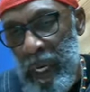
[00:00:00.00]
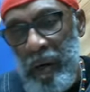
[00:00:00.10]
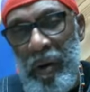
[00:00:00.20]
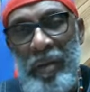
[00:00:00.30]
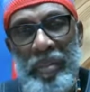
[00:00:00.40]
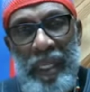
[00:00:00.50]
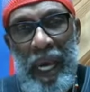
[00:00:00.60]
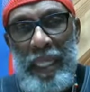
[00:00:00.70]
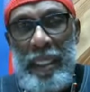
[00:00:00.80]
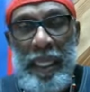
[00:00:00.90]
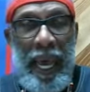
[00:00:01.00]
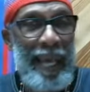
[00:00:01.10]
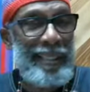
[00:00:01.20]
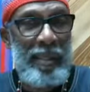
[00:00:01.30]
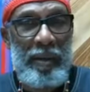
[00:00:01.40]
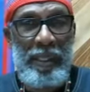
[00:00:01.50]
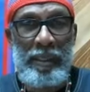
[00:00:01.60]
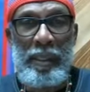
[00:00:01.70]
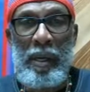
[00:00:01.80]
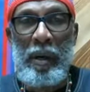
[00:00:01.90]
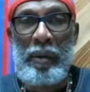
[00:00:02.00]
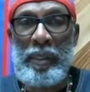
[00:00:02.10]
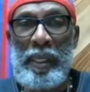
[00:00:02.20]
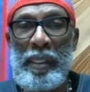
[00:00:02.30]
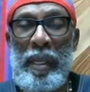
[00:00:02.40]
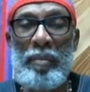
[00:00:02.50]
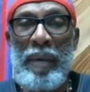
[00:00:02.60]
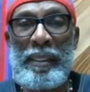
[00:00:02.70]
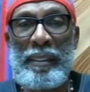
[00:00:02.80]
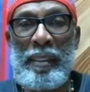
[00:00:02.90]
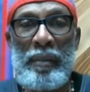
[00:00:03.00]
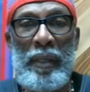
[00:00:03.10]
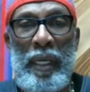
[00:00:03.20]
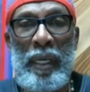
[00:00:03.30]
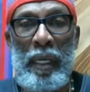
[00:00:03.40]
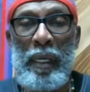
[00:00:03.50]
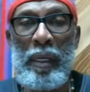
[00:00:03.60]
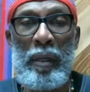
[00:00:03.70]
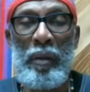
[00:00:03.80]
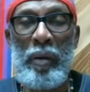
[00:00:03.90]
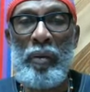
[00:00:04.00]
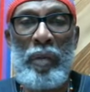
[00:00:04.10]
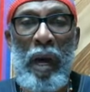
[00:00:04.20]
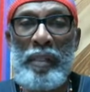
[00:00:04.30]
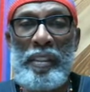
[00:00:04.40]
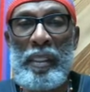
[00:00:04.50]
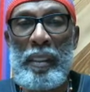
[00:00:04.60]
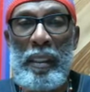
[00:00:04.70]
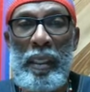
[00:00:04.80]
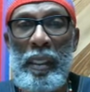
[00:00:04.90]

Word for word: across the continent. Now, I saw this on the internet myself uh, on, on, RT.